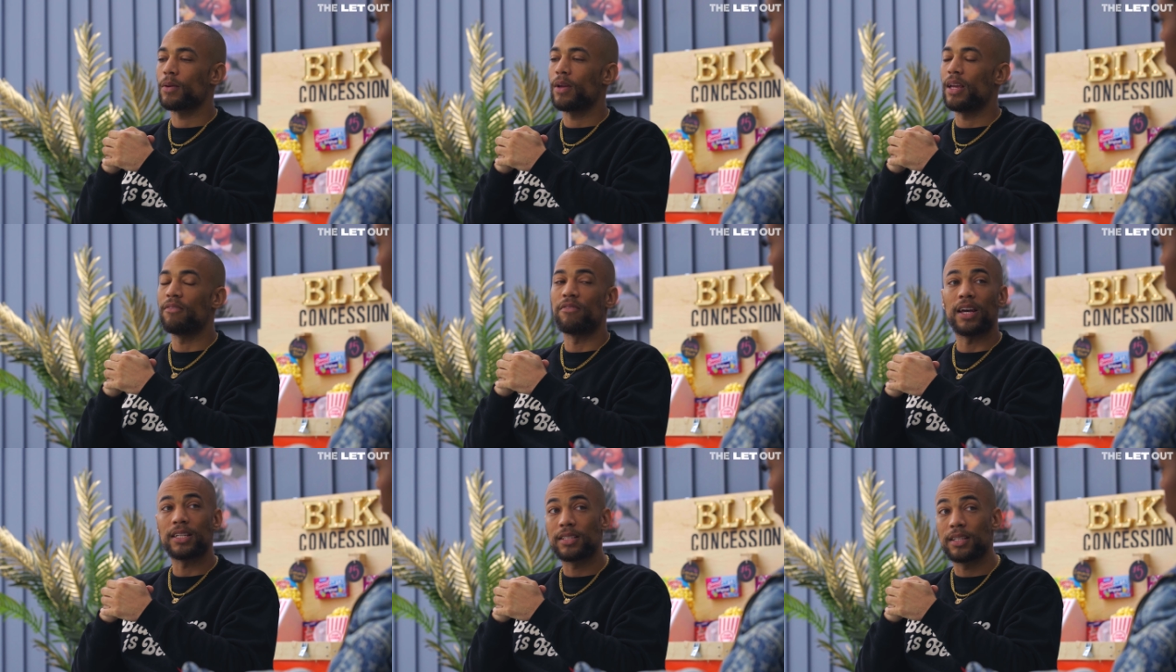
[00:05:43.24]

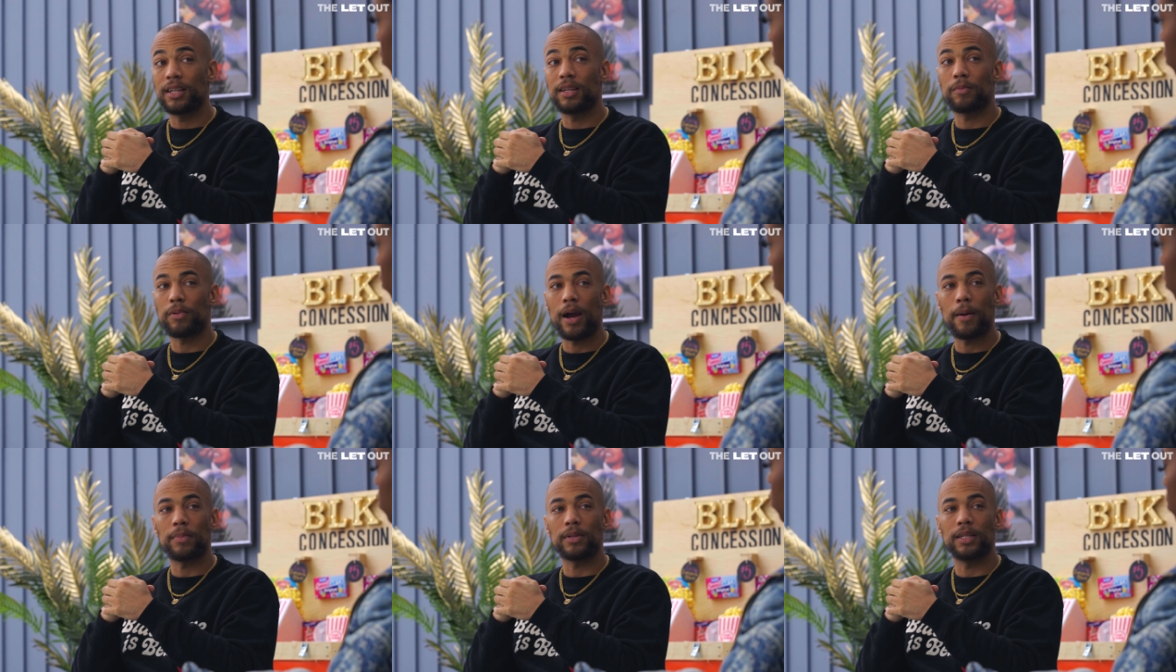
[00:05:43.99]
invested in
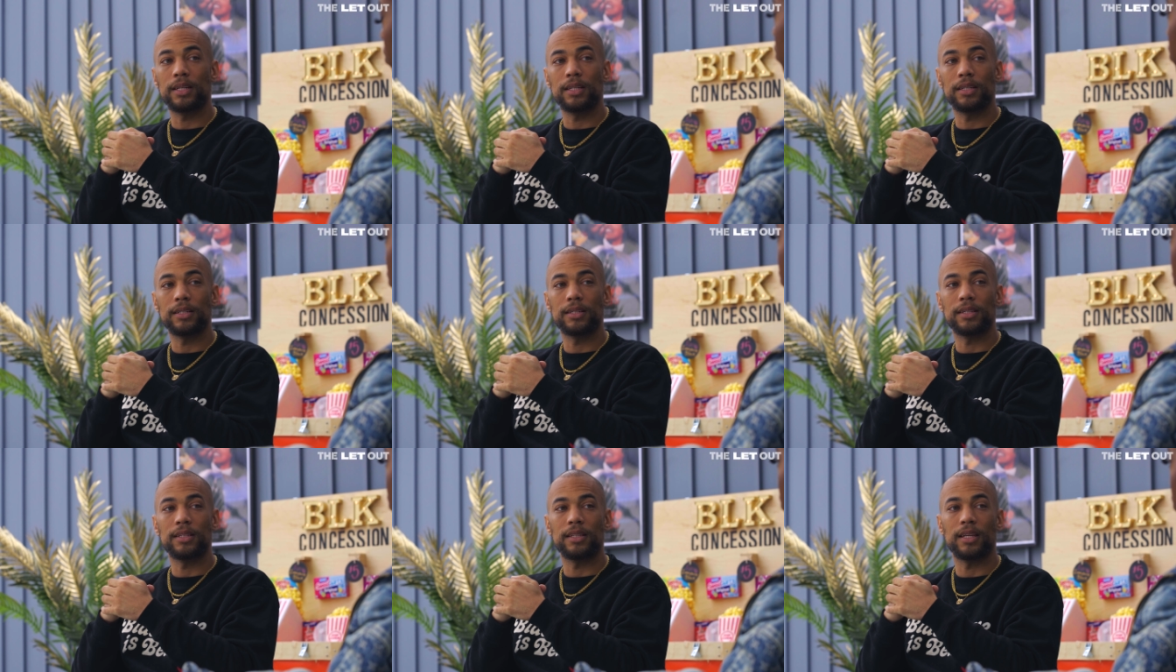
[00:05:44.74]
properly
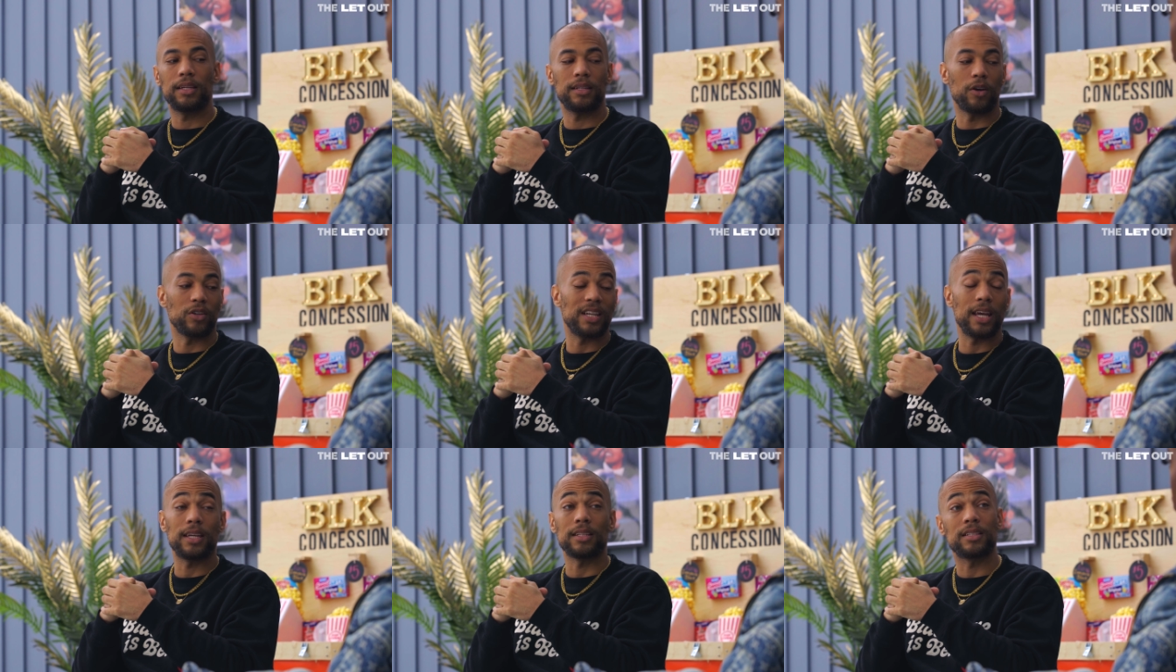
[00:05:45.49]
or
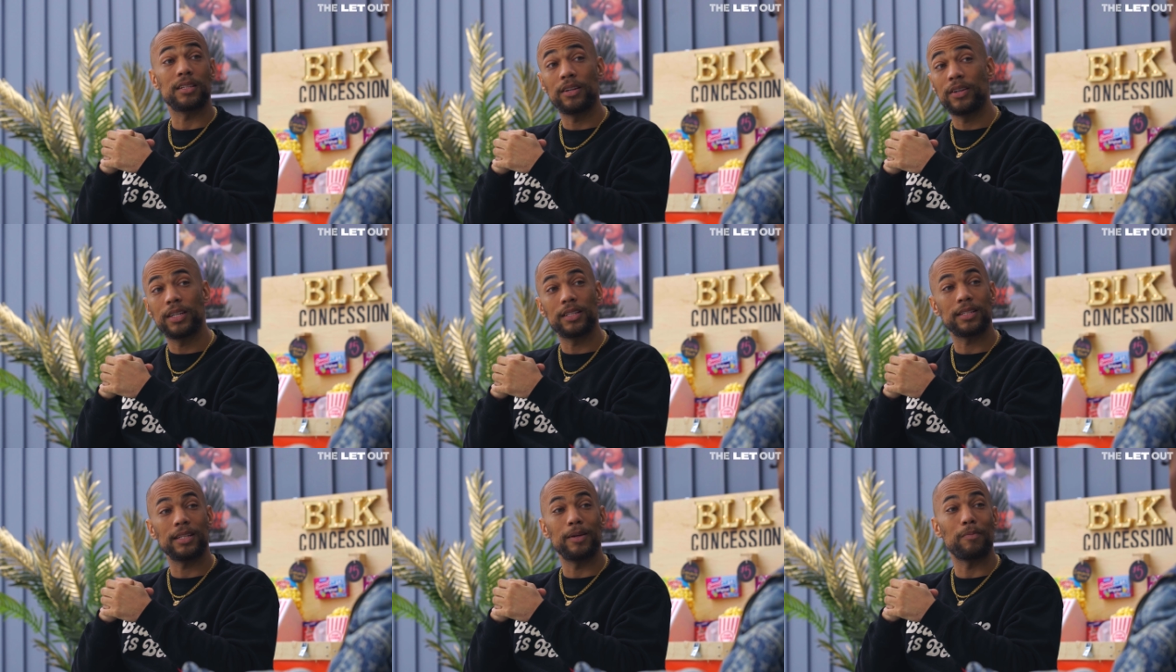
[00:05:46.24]
taken
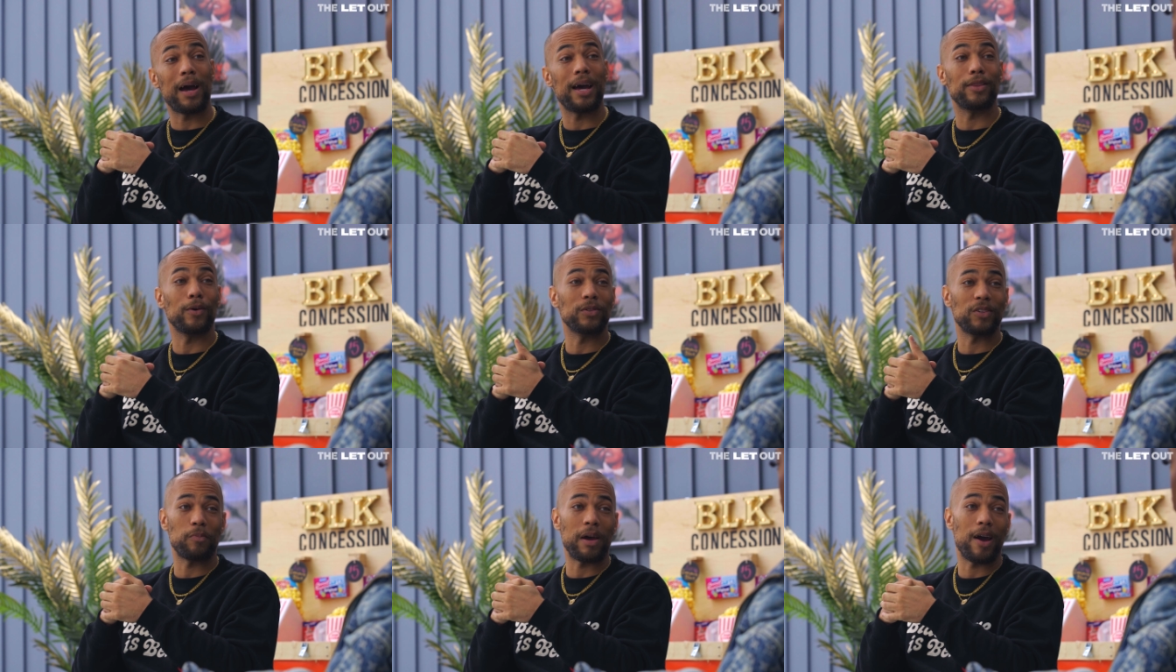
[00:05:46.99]
seriously by
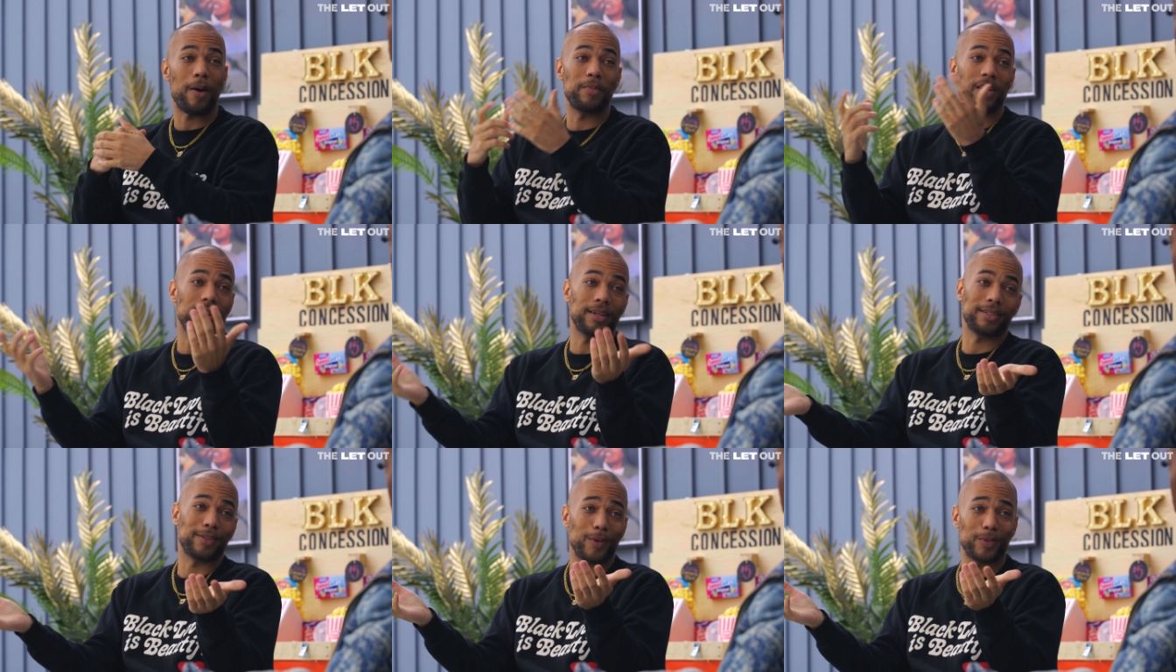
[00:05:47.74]
those in power,
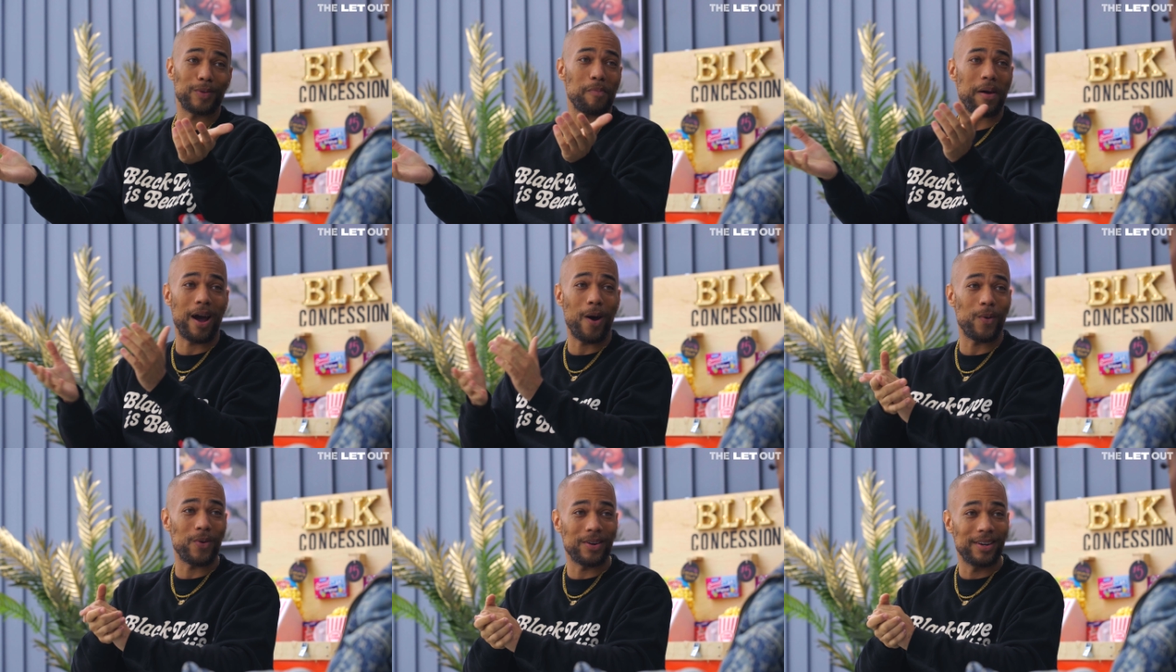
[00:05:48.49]
because those in
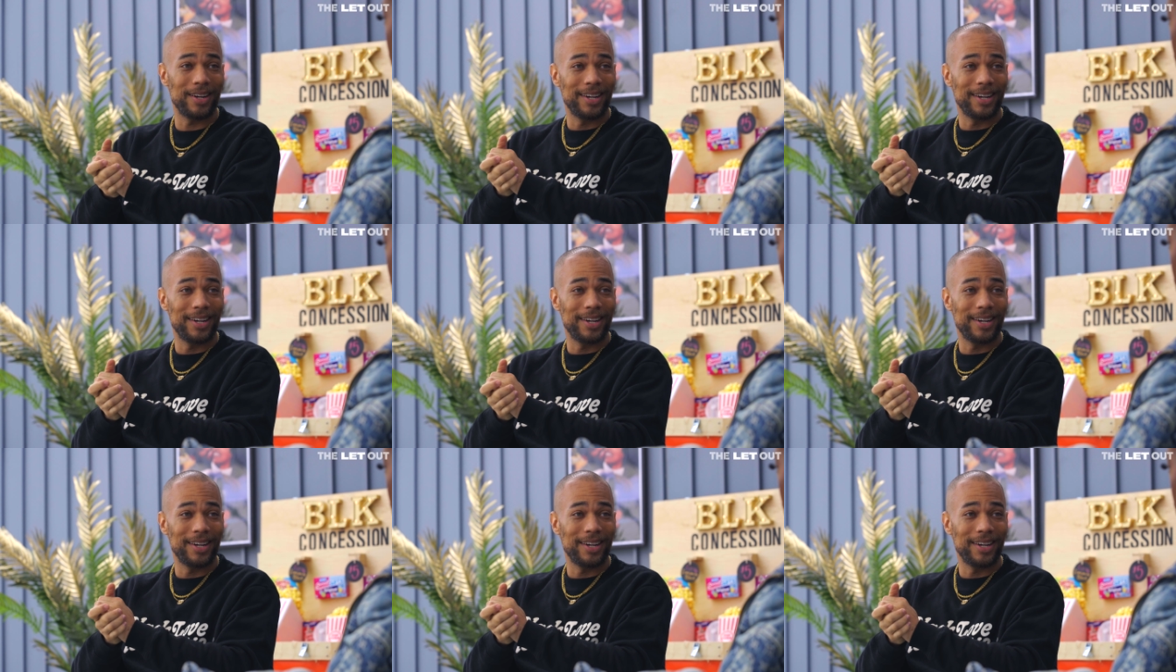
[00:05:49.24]
power